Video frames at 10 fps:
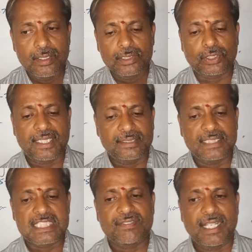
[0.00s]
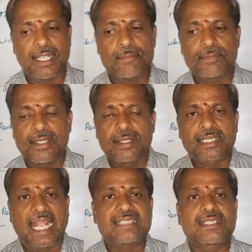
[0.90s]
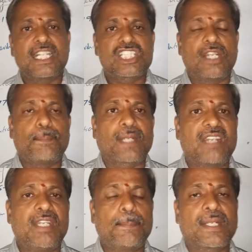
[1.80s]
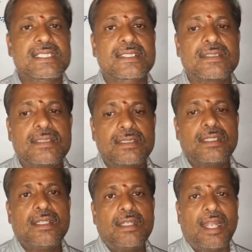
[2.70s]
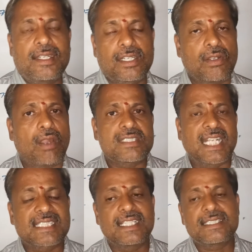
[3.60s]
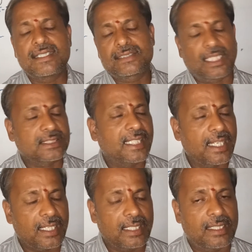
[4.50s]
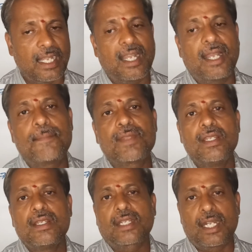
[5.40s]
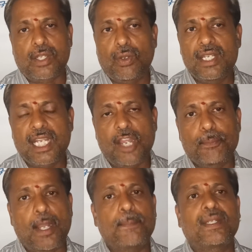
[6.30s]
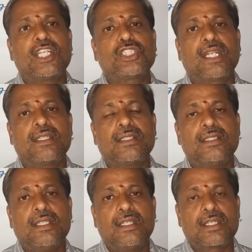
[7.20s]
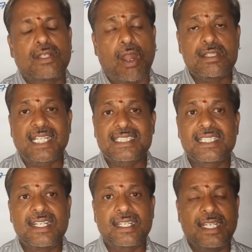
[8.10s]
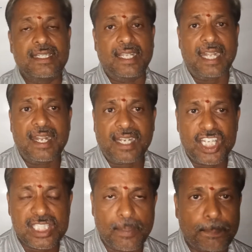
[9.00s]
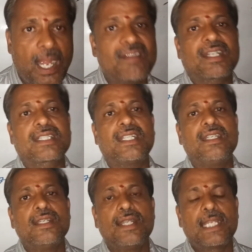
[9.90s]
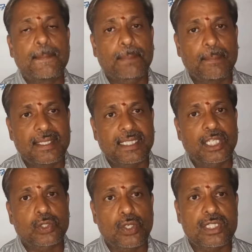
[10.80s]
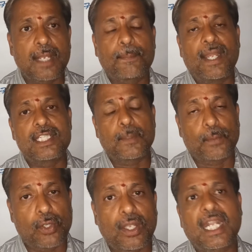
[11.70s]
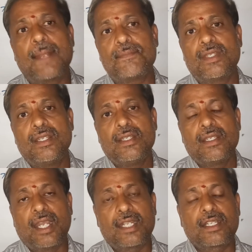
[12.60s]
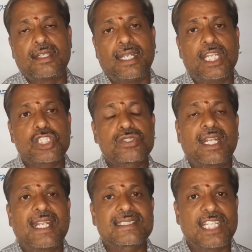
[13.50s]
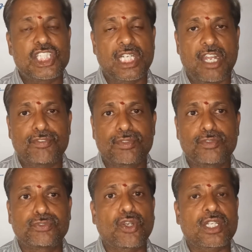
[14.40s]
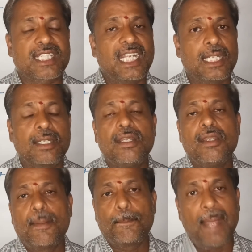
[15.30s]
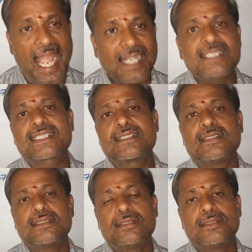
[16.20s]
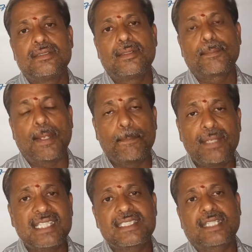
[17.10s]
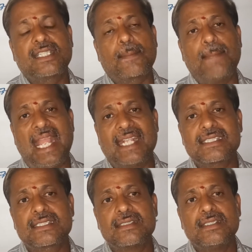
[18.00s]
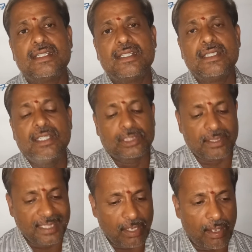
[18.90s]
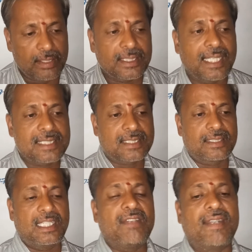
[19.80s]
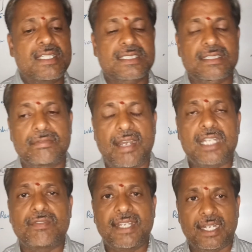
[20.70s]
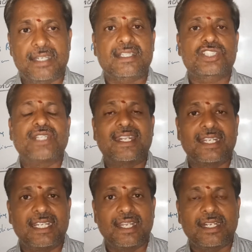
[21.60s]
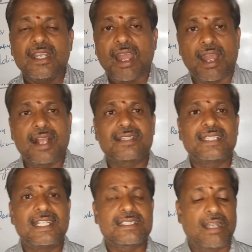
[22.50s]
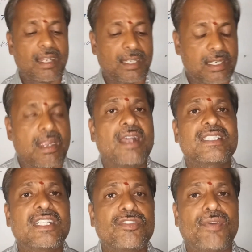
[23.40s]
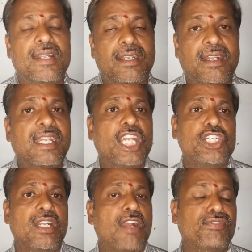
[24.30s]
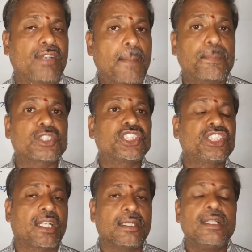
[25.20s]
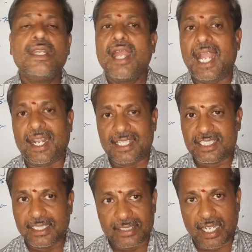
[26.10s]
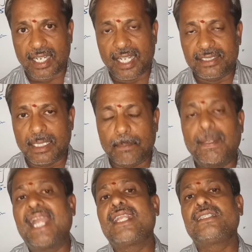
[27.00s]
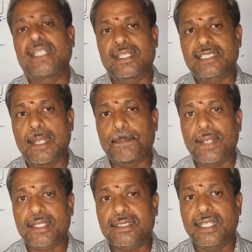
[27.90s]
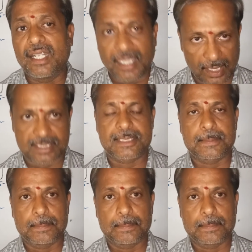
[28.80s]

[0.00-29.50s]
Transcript: So in this way, cancellation of privy purse and not succeeding in the controlling of population, not succeeding in eradication of poverty, implementing 20-point program, and nationalization of 14 banks, public sector banks. So in all these events, what we can understand here, all these are causing for creation of opposition against Indira Gandhi by Janata Party leaders.